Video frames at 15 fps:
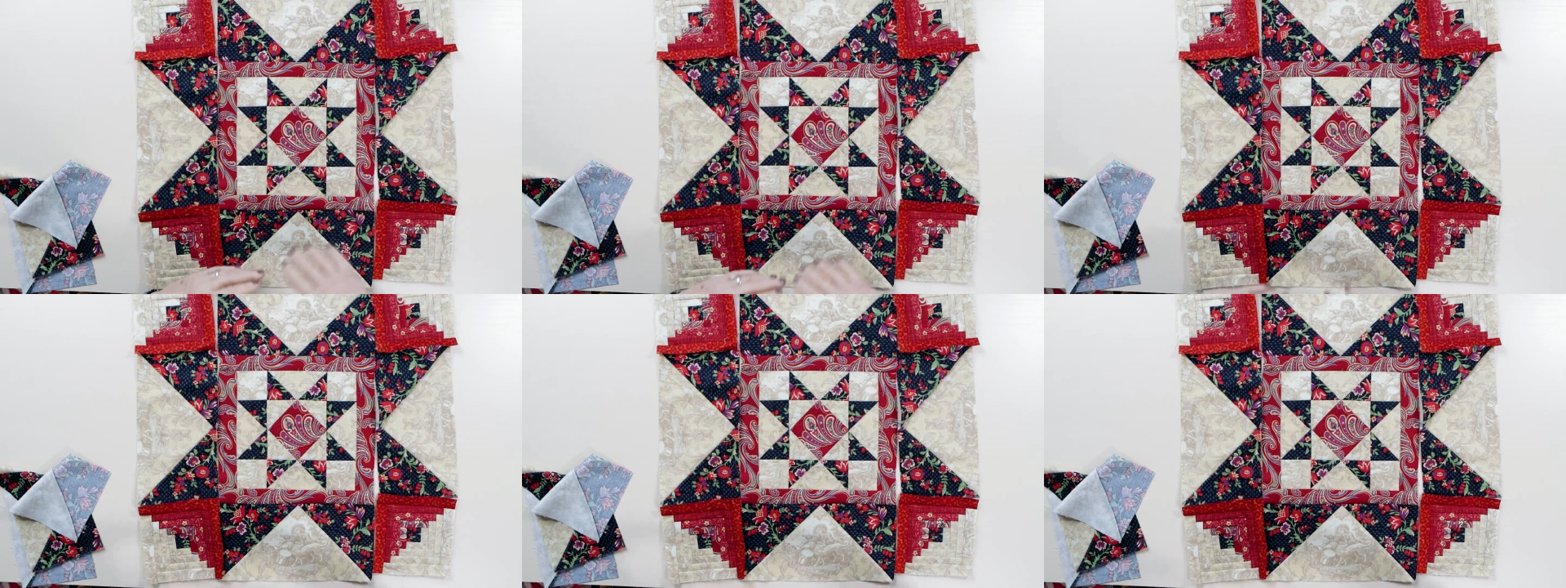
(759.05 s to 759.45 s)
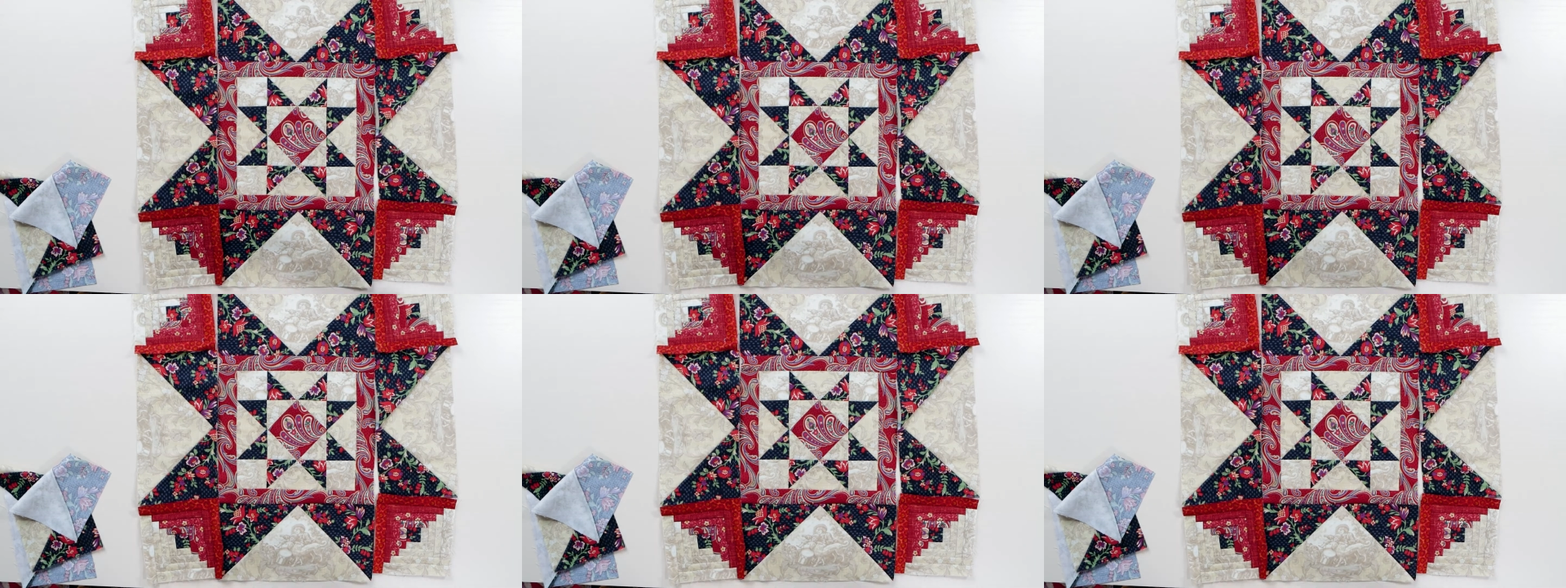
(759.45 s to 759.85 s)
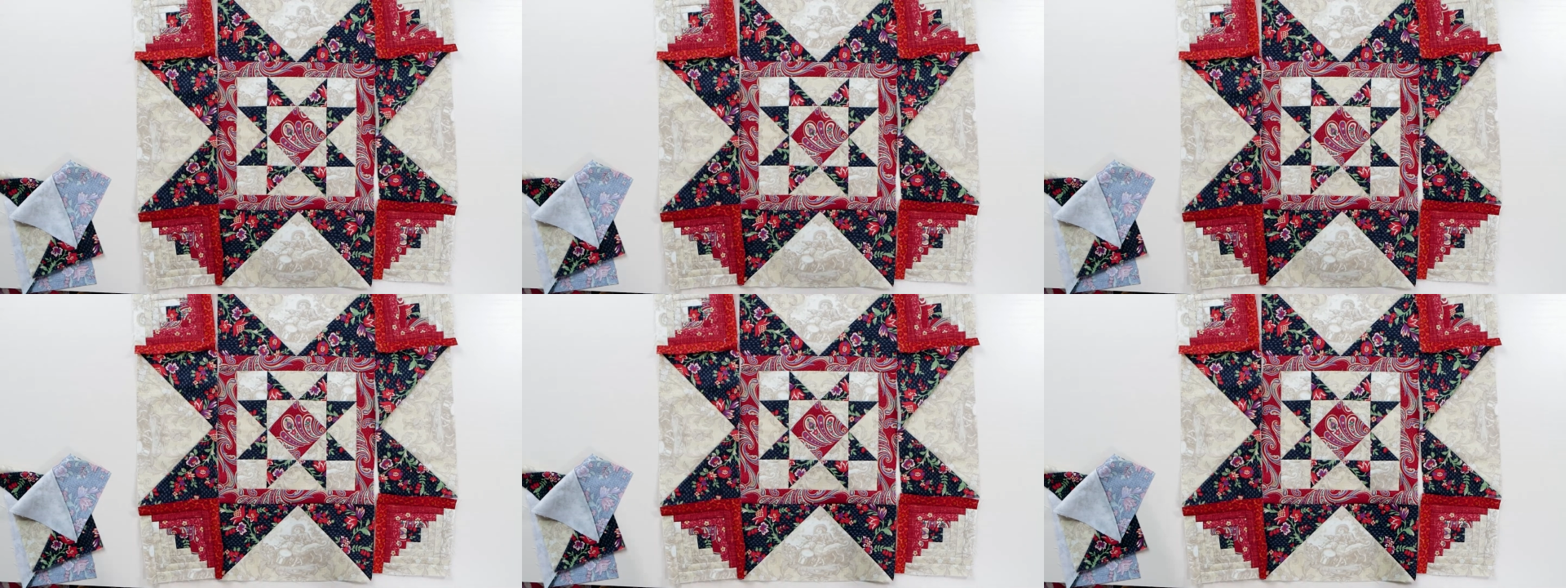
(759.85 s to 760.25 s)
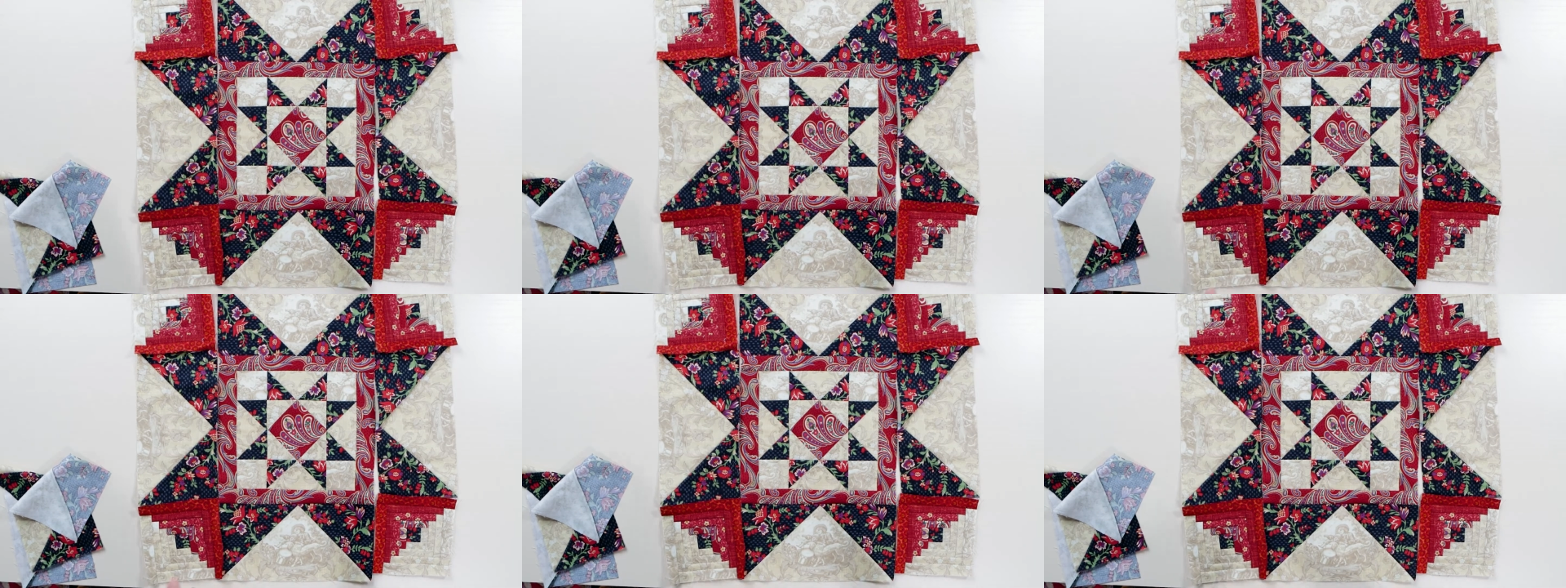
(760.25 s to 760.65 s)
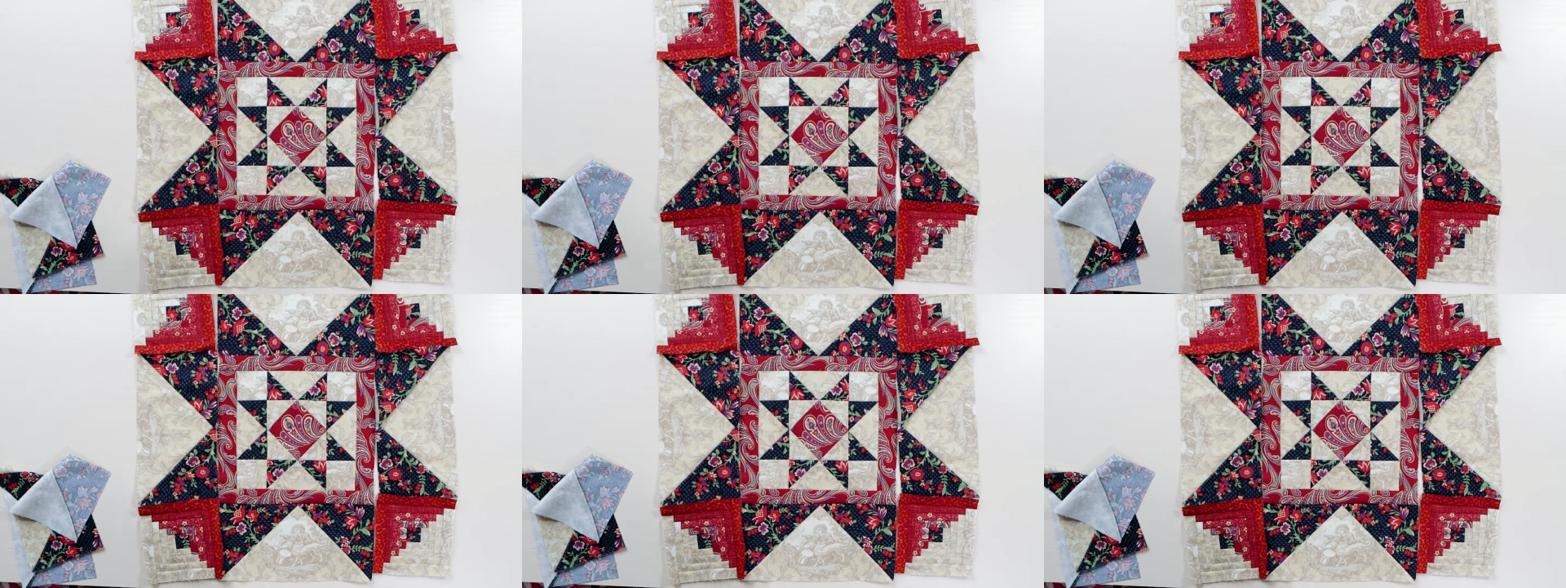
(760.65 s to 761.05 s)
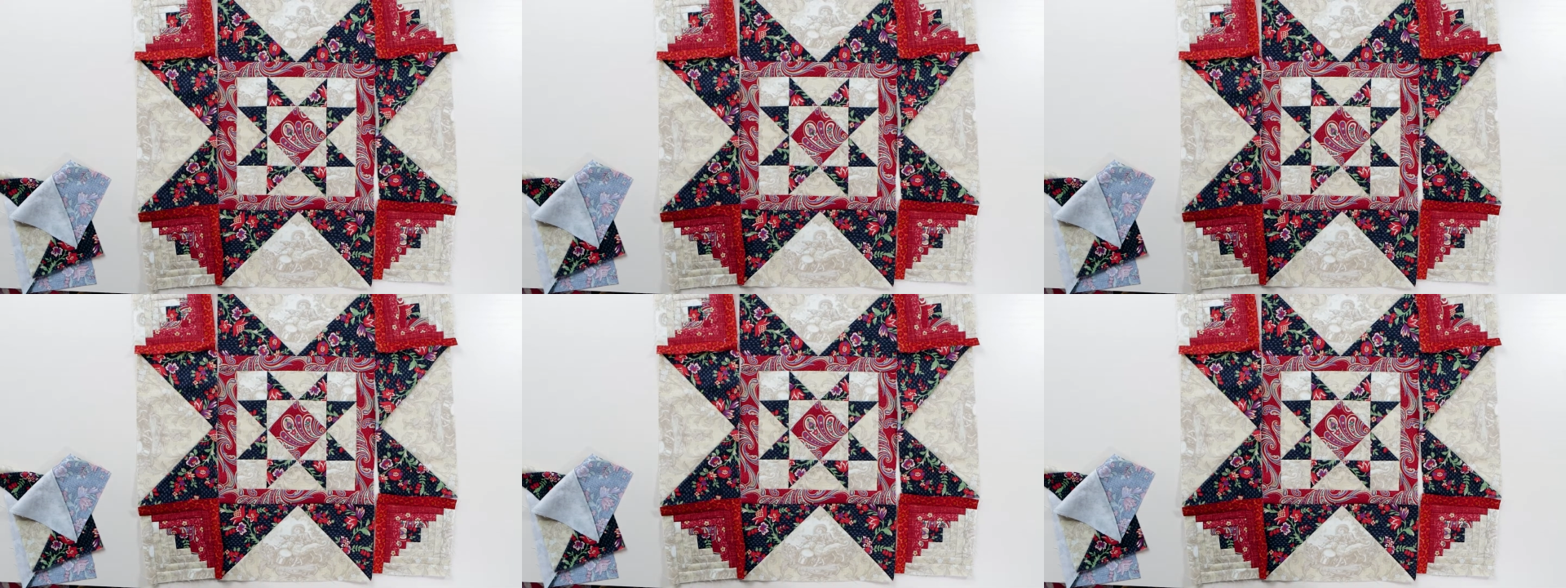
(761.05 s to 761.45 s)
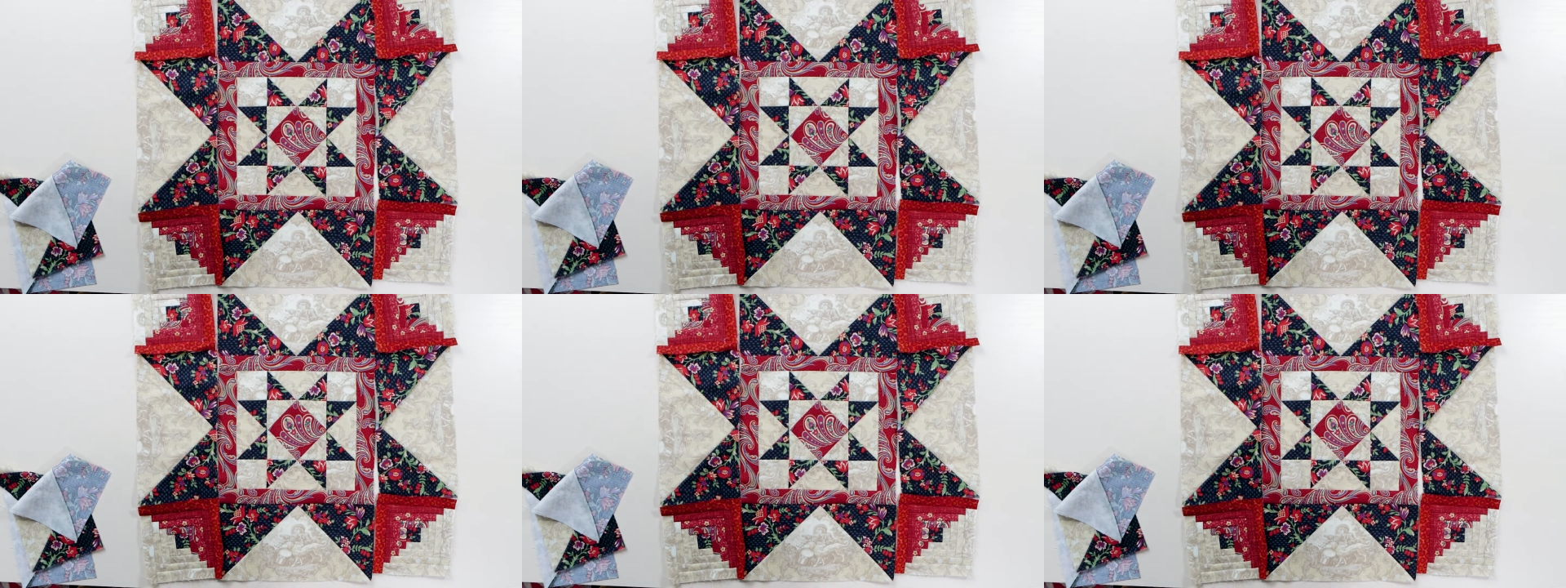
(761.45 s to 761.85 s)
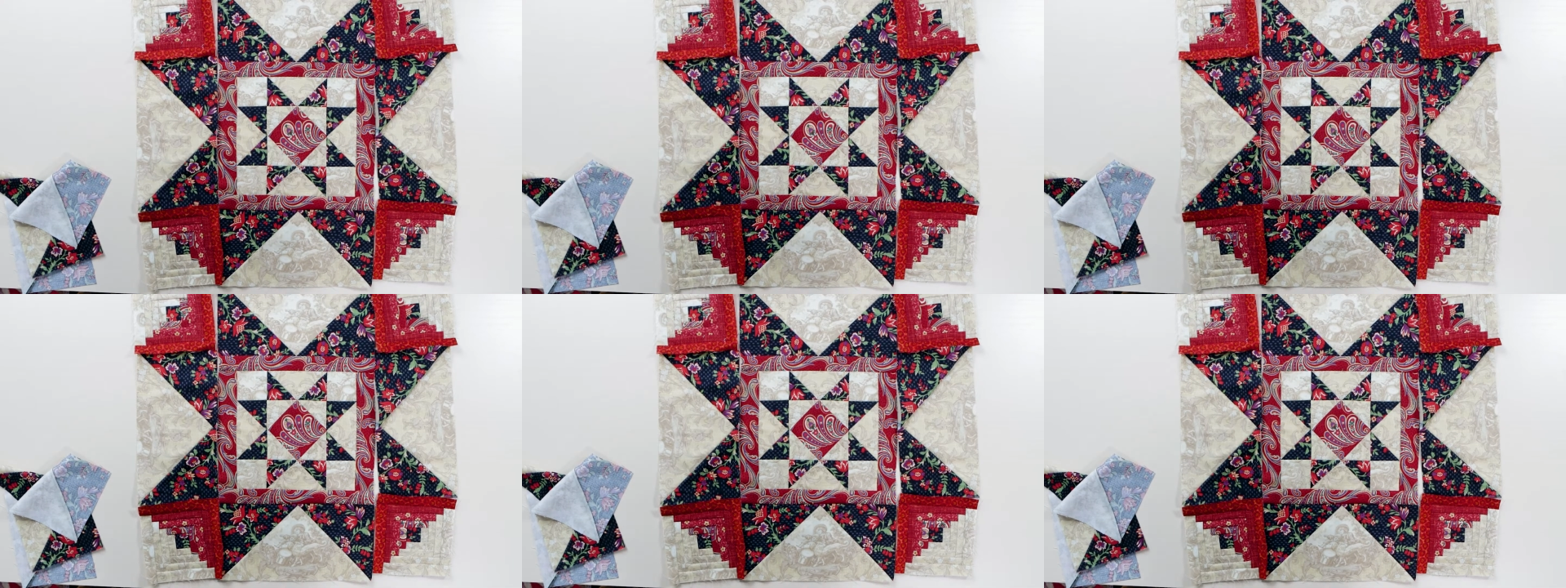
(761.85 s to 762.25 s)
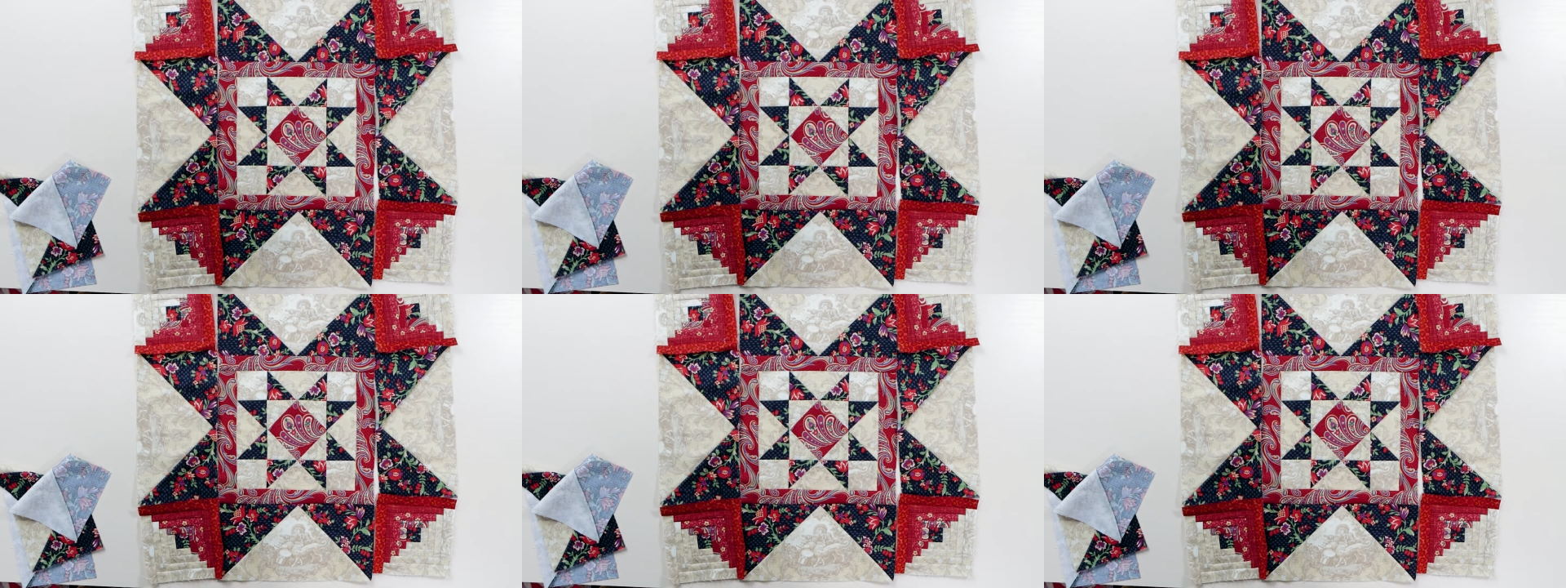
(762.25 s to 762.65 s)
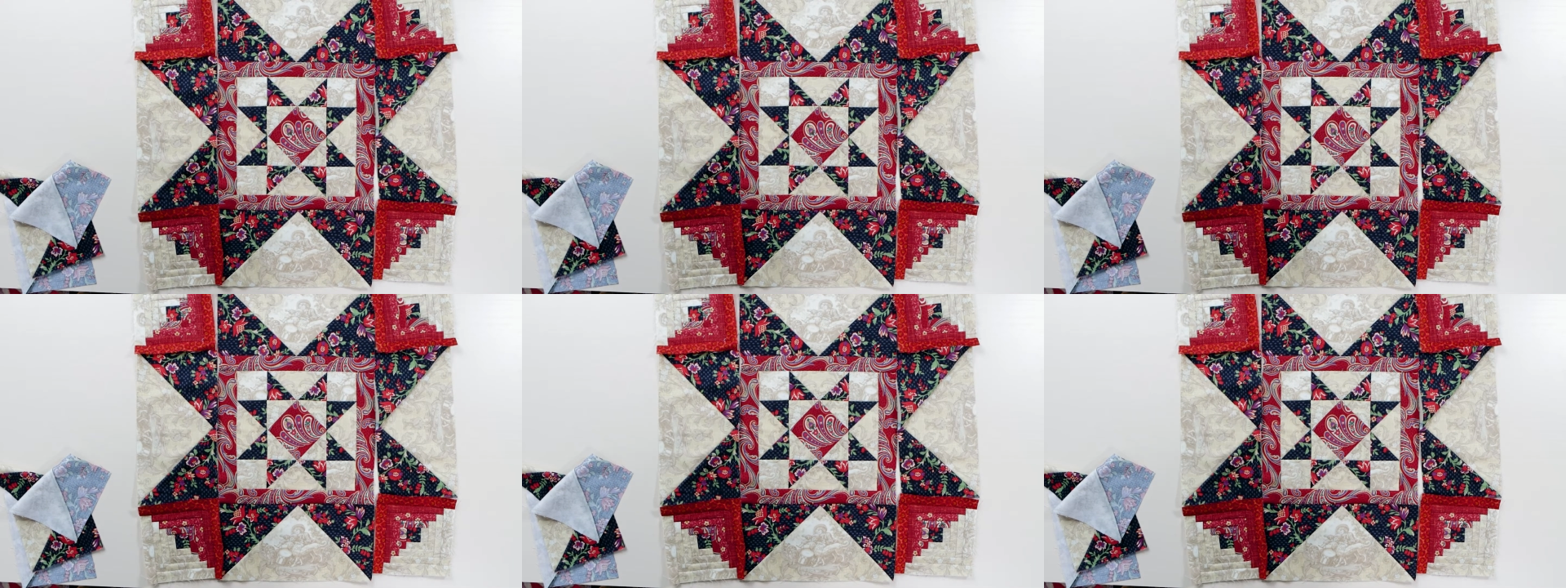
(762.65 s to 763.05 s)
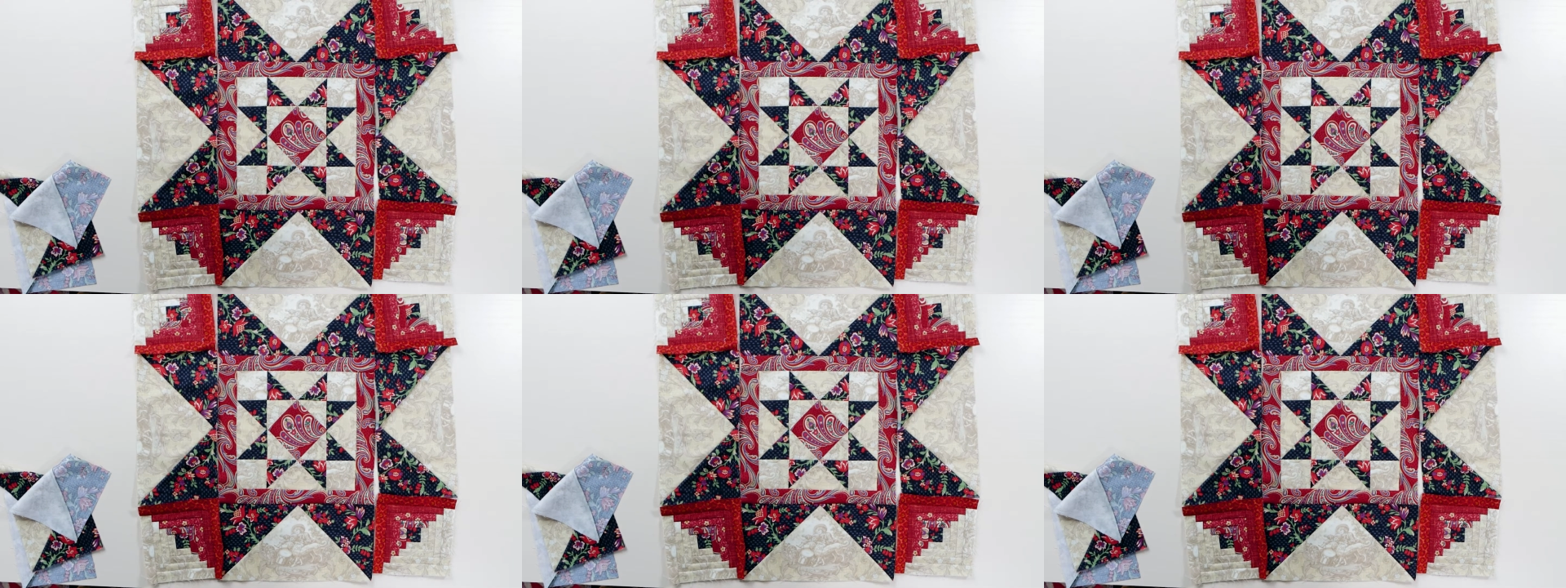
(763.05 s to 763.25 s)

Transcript: Nobody's mouth can be seen.